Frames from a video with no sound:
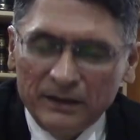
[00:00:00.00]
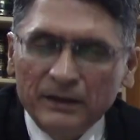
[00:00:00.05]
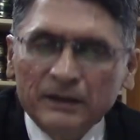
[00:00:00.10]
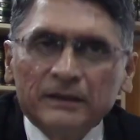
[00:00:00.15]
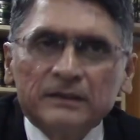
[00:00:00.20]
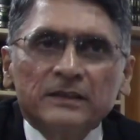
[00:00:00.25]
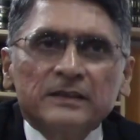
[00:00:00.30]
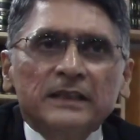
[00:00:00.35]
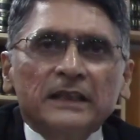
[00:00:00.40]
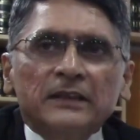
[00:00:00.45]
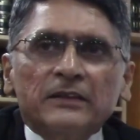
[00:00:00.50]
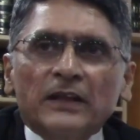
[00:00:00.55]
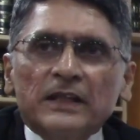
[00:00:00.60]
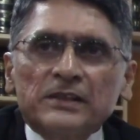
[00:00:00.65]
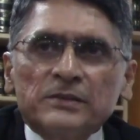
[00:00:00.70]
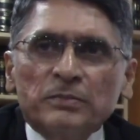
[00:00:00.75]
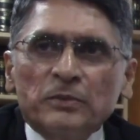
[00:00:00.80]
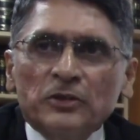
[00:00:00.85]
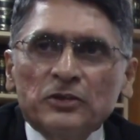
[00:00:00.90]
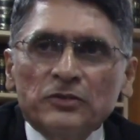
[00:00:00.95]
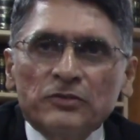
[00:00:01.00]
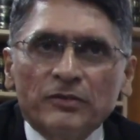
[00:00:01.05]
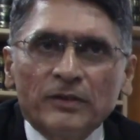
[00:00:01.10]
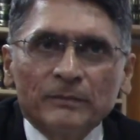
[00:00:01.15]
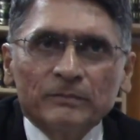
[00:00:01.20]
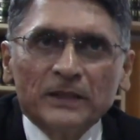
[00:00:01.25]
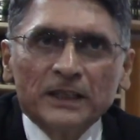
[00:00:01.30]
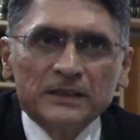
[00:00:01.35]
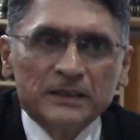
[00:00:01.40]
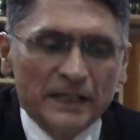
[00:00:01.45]
seek response
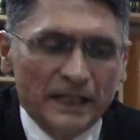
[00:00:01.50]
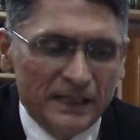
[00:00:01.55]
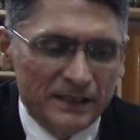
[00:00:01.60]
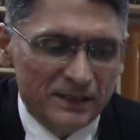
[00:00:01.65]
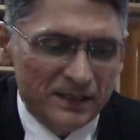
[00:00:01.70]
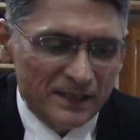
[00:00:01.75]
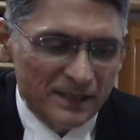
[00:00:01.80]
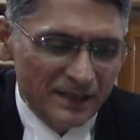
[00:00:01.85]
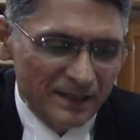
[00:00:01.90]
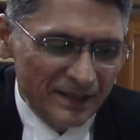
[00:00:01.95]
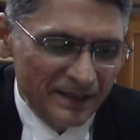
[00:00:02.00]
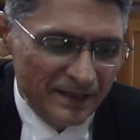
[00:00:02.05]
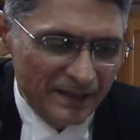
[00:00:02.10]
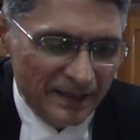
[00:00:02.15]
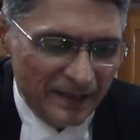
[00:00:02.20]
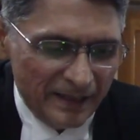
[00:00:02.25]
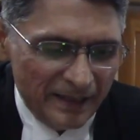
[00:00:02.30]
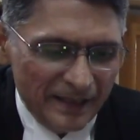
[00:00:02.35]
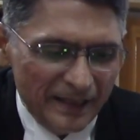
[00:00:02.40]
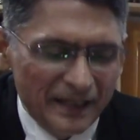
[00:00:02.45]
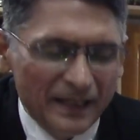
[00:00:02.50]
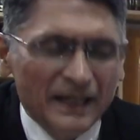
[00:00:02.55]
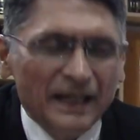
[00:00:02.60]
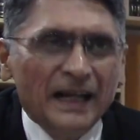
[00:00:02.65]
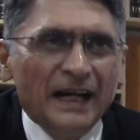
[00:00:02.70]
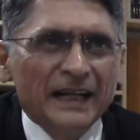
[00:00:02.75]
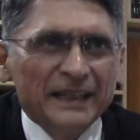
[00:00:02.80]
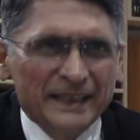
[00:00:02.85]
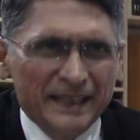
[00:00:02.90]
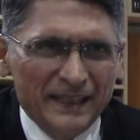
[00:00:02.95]
from the judge.
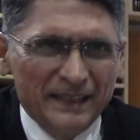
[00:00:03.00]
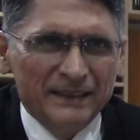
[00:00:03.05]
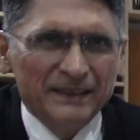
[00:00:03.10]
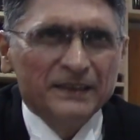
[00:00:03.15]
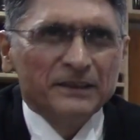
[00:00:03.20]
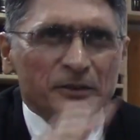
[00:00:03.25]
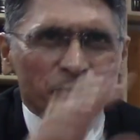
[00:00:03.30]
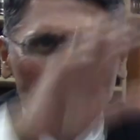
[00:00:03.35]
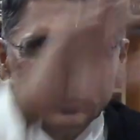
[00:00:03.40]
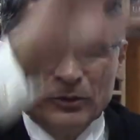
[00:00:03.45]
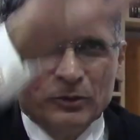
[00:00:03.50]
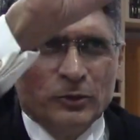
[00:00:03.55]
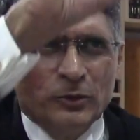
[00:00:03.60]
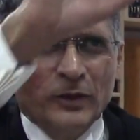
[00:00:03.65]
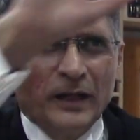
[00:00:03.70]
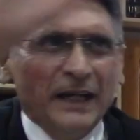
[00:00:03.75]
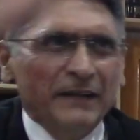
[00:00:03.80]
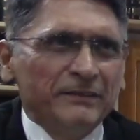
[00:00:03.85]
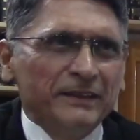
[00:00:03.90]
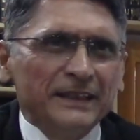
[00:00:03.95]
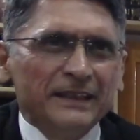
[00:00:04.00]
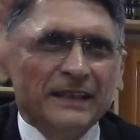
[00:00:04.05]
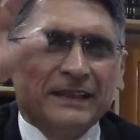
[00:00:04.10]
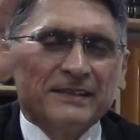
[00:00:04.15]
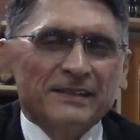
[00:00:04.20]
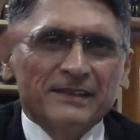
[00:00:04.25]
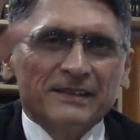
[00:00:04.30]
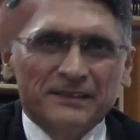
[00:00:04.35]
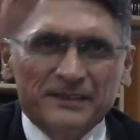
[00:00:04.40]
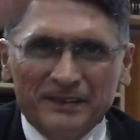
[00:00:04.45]
Again, you have a
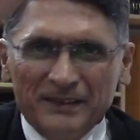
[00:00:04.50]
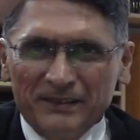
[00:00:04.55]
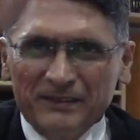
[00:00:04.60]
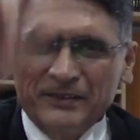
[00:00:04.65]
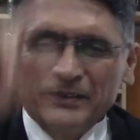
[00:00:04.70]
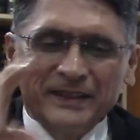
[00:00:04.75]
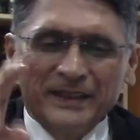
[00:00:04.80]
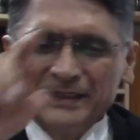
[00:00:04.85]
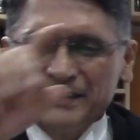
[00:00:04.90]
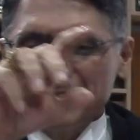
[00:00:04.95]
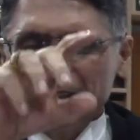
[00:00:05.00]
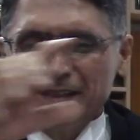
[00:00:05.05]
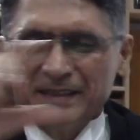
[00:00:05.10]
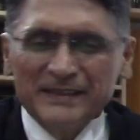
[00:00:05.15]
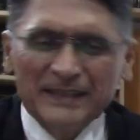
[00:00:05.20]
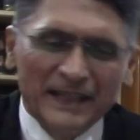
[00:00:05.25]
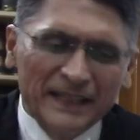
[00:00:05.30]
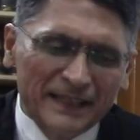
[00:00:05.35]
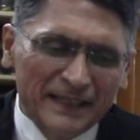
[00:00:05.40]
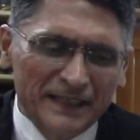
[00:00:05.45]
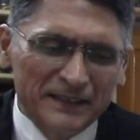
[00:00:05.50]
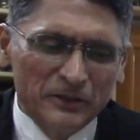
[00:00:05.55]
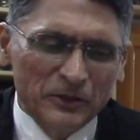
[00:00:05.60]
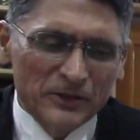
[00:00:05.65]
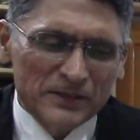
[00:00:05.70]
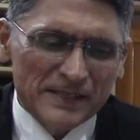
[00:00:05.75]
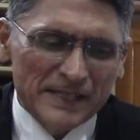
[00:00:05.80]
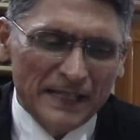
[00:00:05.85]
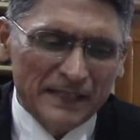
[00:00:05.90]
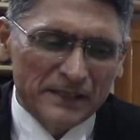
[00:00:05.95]
decision tree, it says, again you
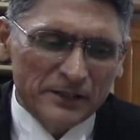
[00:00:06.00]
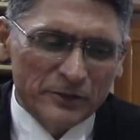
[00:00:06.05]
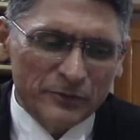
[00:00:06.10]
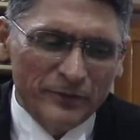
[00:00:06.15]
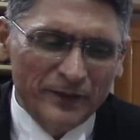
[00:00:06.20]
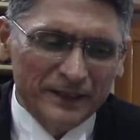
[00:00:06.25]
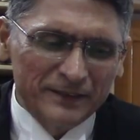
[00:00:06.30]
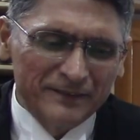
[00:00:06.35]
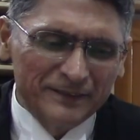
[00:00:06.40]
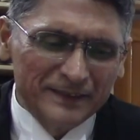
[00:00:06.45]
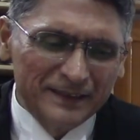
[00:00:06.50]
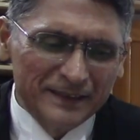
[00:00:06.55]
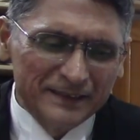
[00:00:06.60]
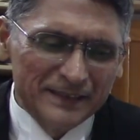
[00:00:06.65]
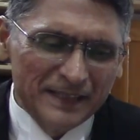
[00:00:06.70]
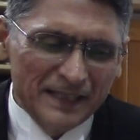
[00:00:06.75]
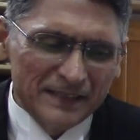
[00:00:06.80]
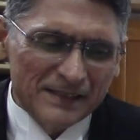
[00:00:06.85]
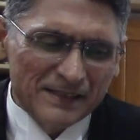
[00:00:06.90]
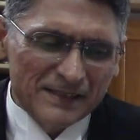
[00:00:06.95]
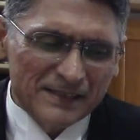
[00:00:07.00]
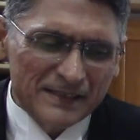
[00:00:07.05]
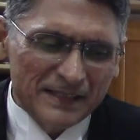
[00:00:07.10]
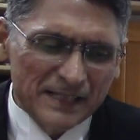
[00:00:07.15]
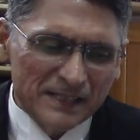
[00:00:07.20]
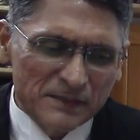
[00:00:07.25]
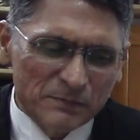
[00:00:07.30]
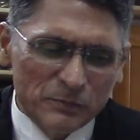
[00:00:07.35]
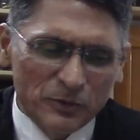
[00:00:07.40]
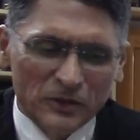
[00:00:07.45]
are satisfied with the judge's
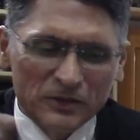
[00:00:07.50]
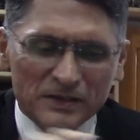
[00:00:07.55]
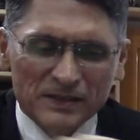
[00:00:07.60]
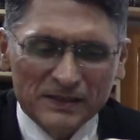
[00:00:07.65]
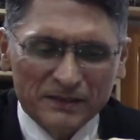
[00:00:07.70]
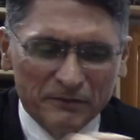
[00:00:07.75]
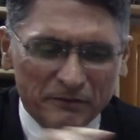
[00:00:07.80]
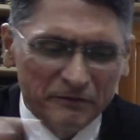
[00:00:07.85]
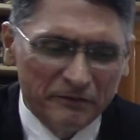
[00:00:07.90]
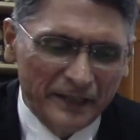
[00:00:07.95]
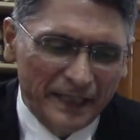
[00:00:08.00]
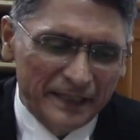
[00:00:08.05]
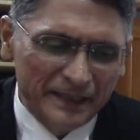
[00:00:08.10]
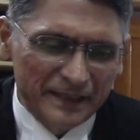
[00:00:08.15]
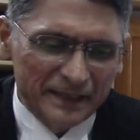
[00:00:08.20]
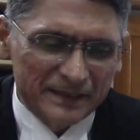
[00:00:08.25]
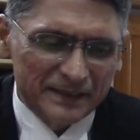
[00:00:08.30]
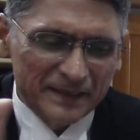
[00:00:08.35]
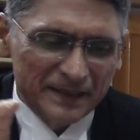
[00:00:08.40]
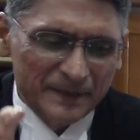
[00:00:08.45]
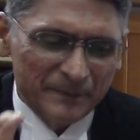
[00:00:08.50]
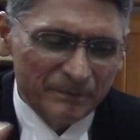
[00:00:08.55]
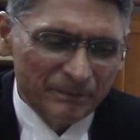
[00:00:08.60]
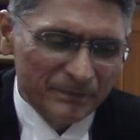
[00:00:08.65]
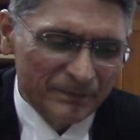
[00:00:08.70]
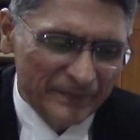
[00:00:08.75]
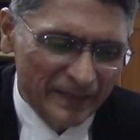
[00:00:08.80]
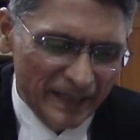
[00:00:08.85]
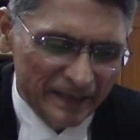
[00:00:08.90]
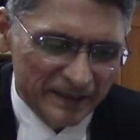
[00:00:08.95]
response, file it.
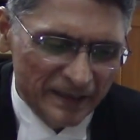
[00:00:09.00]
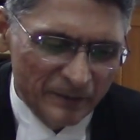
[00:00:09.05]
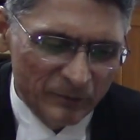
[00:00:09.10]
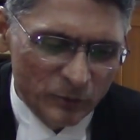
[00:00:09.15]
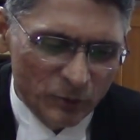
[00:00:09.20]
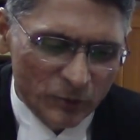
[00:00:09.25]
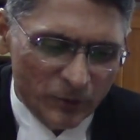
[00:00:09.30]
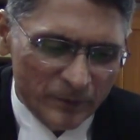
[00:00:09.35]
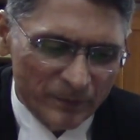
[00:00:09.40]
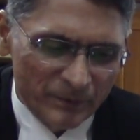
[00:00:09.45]
Nothing more.